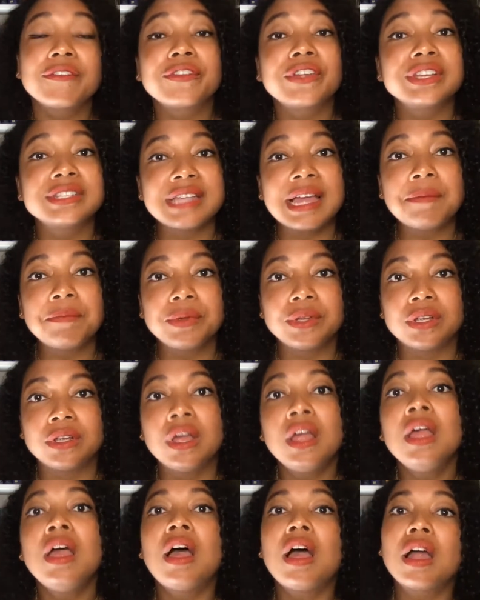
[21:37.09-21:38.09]
For
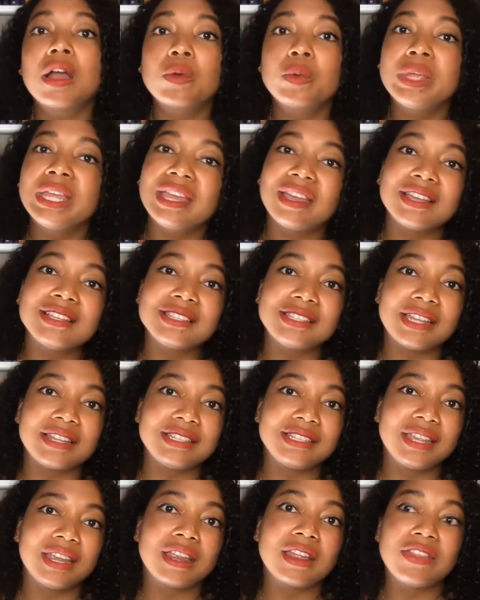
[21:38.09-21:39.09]
example, are we
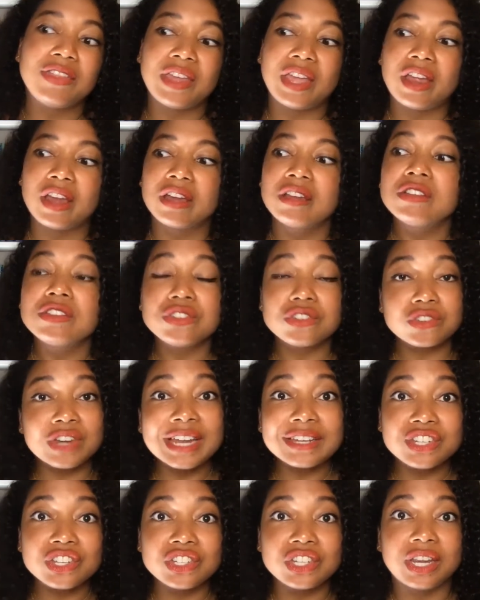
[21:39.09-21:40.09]
assessing their
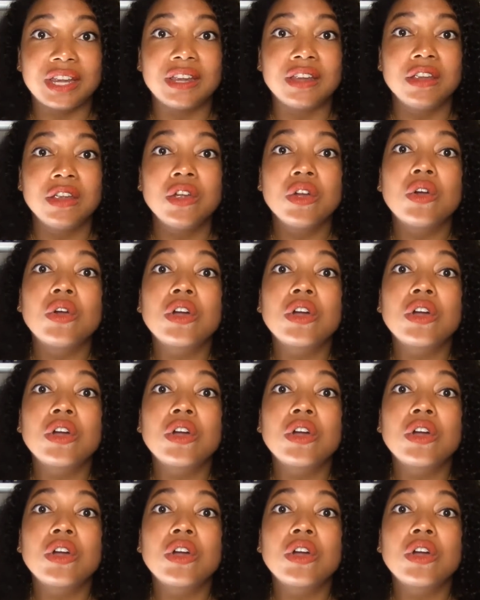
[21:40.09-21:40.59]
strategy